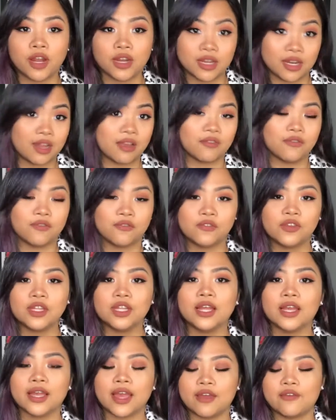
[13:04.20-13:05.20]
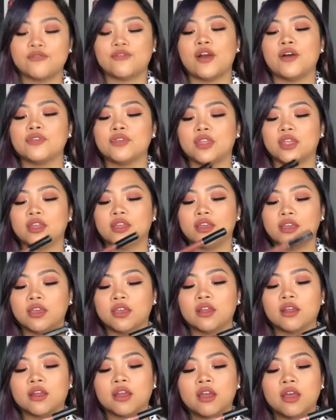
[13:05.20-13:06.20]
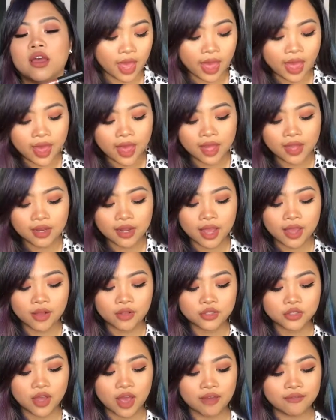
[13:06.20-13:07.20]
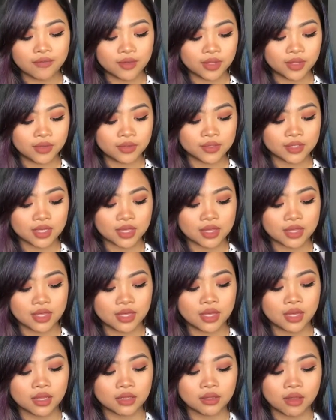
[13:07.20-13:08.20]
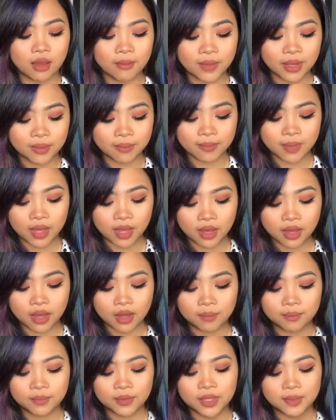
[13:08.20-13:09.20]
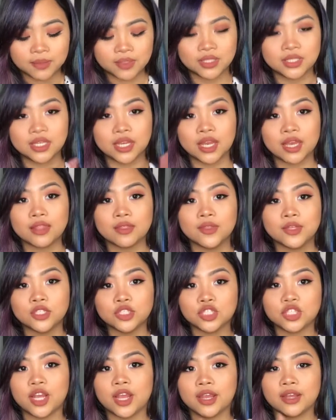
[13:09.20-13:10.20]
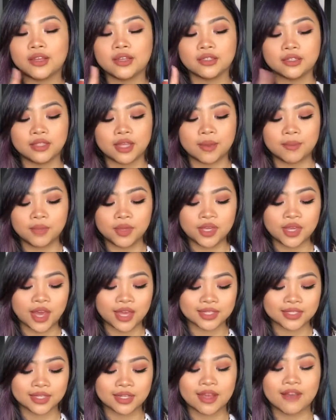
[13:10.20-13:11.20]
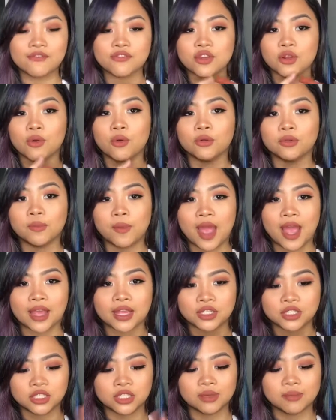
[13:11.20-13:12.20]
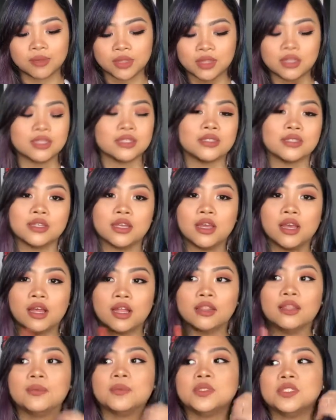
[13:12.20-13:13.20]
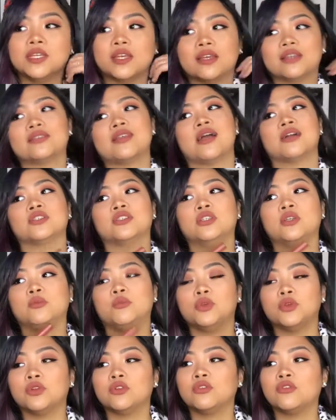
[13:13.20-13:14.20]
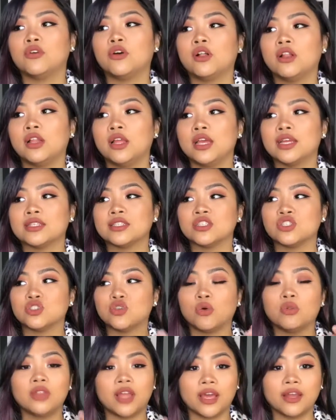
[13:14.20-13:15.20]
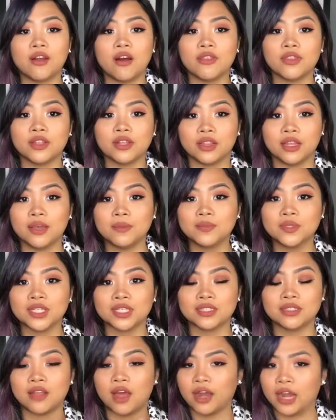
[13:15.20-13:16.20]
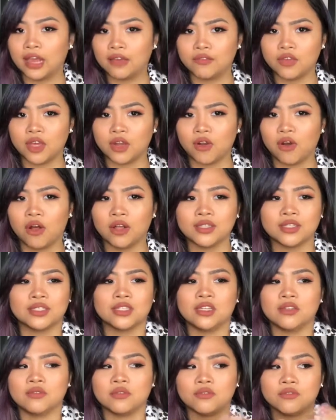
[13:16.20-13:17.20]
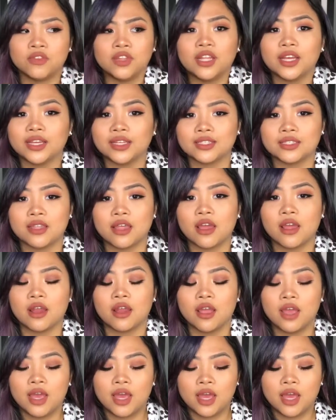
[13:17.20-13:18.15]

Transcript: it, and I feel like I found that here. And I also have been using the Atomic Makeup lipstick in the shade Debbie. I still have their old packaging, but this lipstick is actually beautiful. It's so light on the lips, it's not heavy at all, it doesn't even feel like it's there.